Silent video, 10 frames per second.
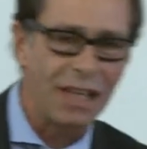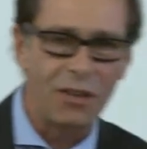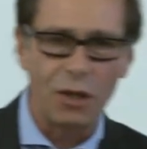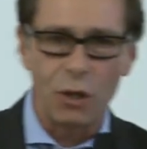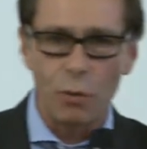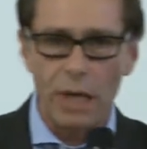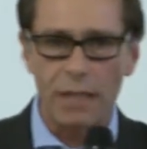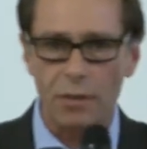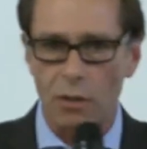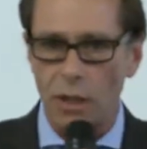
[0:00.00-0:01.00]
in the U
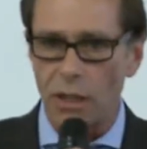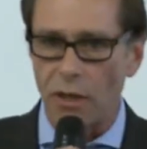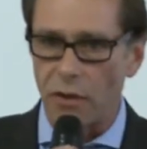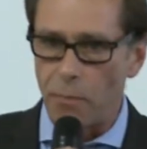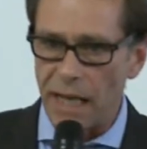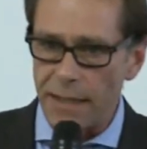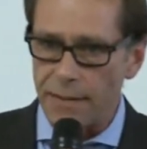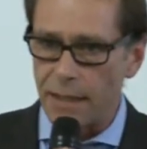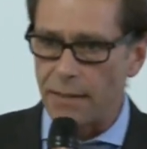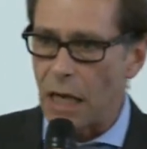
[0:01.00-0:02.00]
S or in other
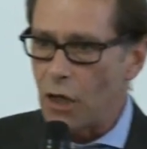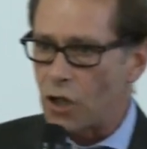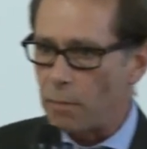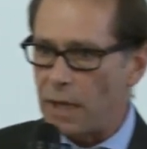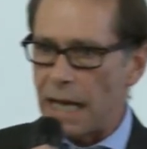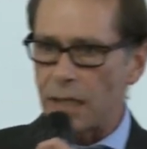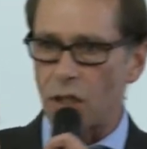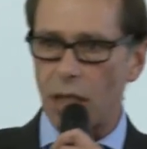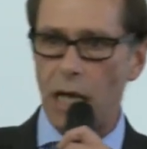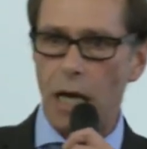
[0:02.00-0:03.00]
places, some
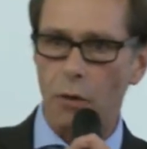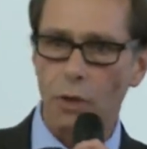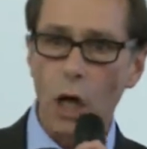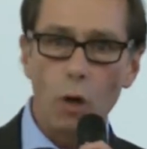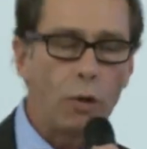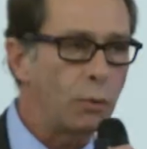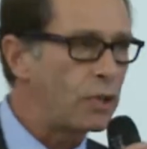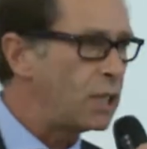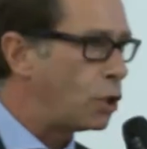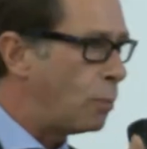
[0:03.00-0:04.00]
large cloud, what
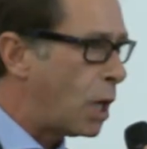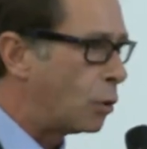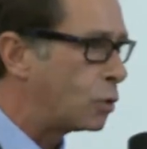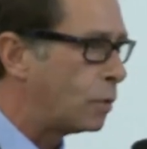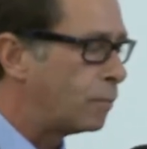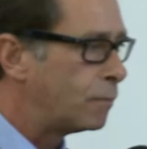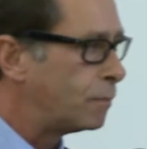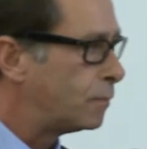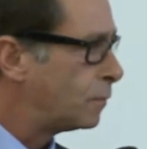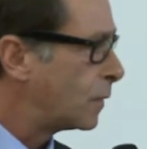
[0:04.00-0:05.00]
was it about?
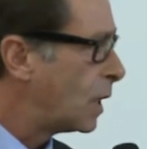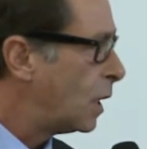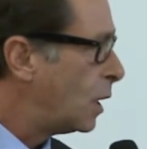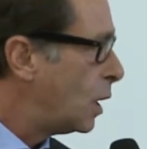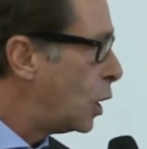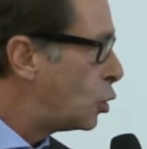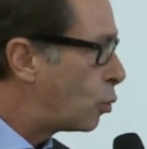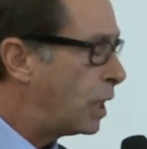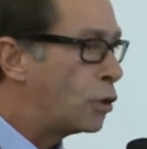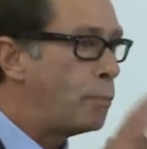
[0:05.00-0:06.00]

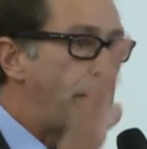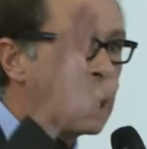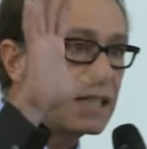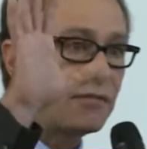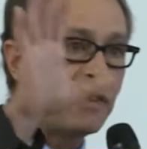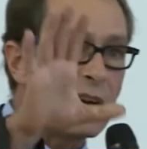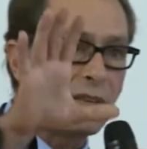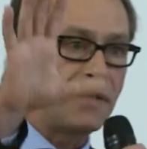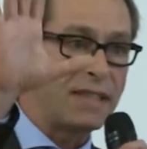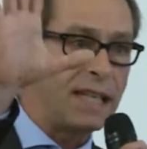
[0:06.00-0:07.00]
During the past
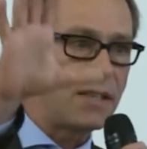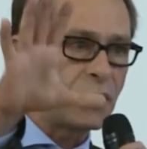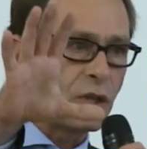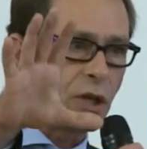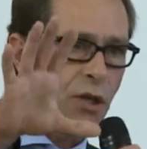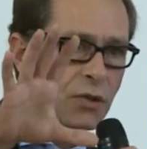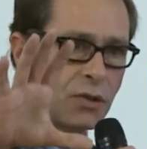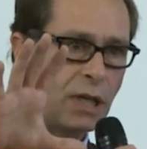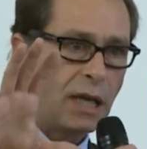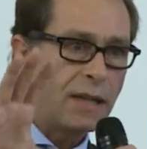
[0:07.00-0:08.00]
five, six
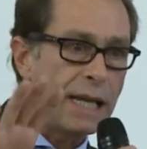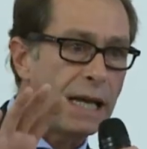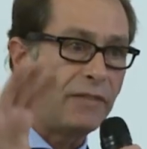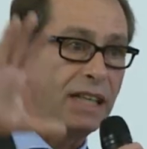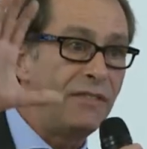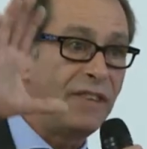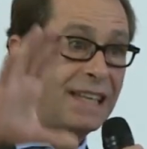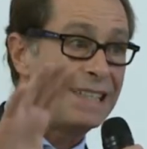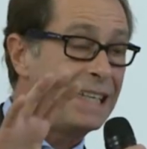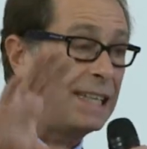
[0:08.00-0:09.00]
years, they have
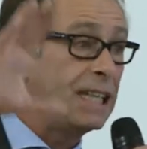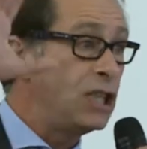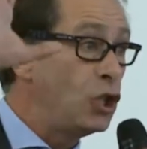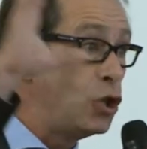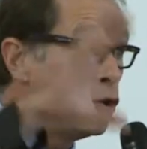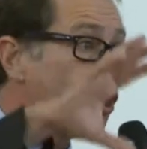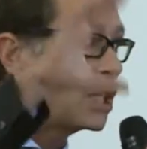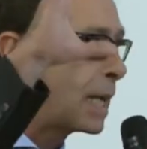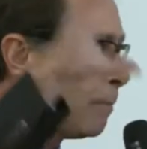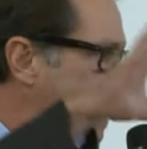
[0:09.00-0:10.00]
invested in
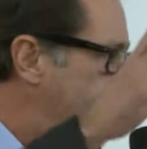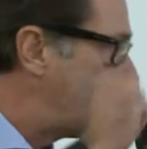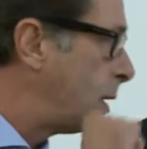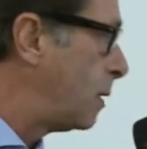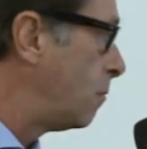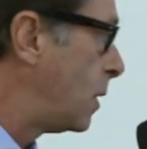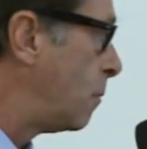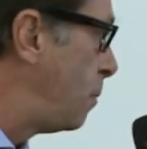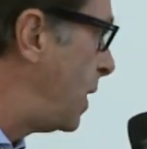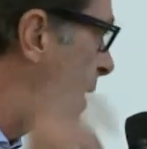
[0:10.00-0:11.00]
huge capacity,
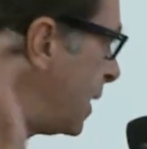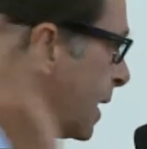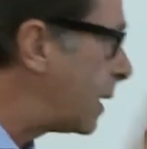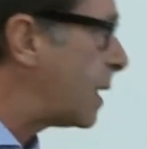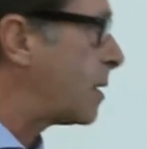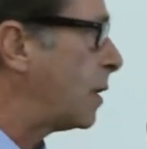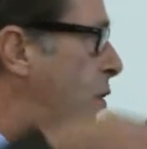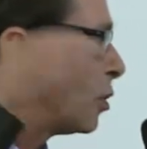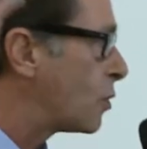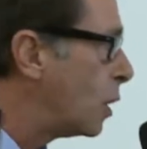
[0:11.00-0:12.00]
building data
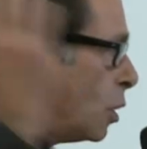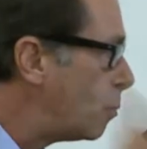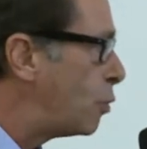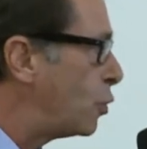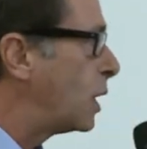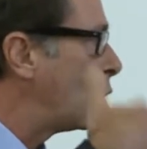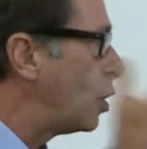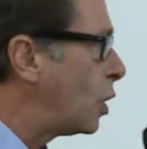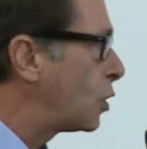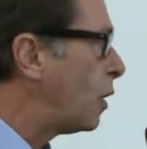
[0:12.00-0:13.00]
centers, putting a
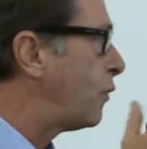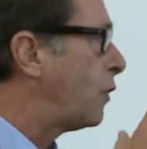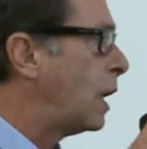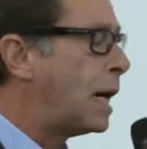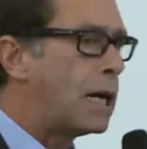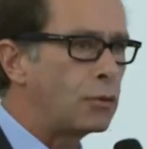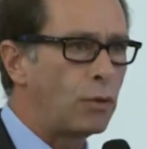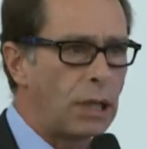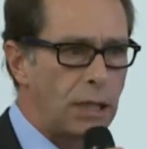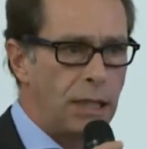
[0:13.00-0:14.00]
lot of
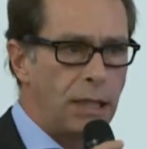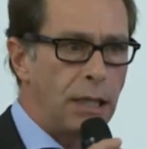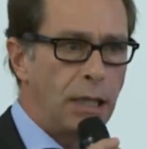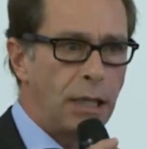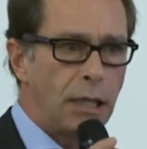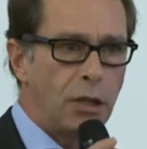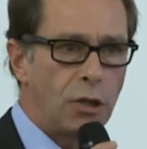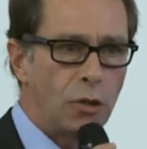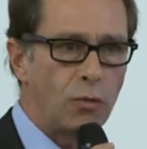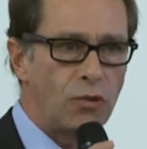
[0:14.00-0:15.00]
hardware in, in
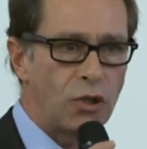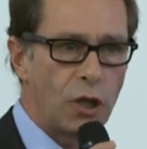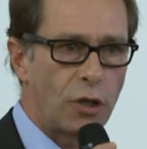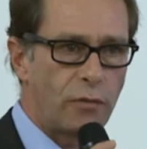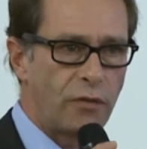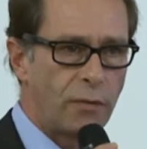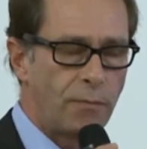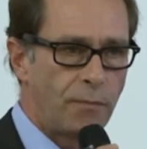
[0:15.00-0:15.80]
order to serve.